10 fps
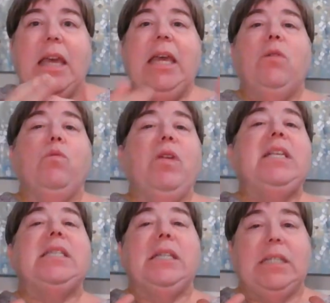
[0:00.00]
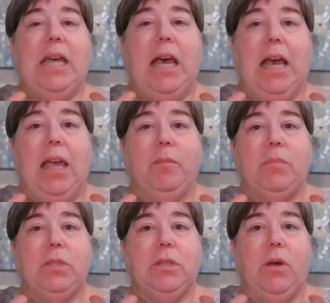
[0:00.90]
in recent
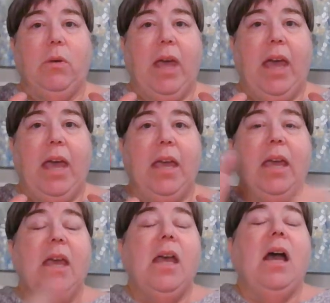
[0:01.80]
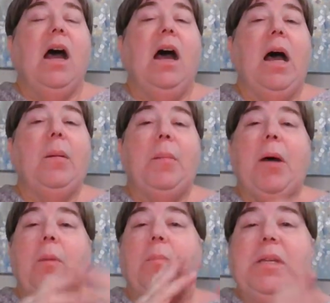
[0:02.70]
times, okay,
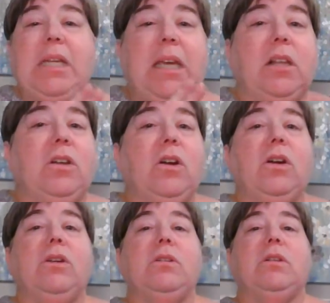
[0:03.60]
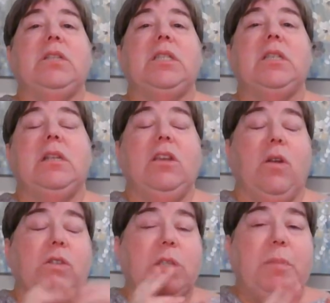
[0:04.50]
about particular,
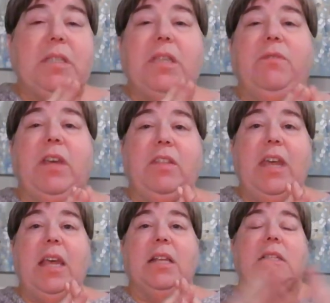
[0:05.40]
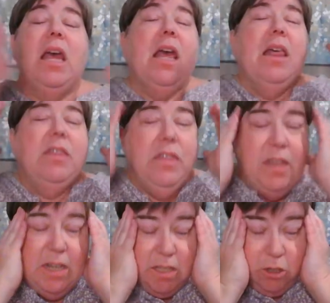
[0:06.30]
specific things.
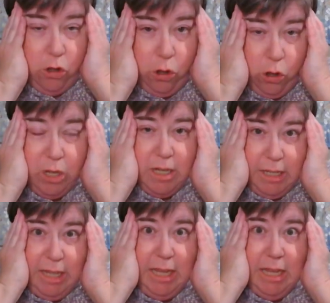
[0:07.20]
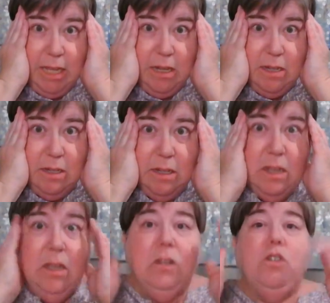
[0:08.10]
This could lead
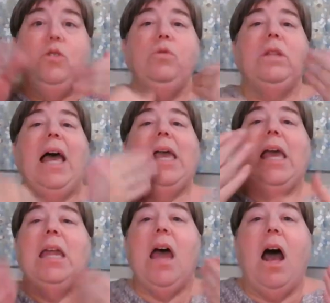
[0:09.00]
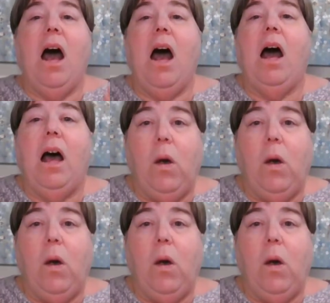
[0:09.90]
to like an I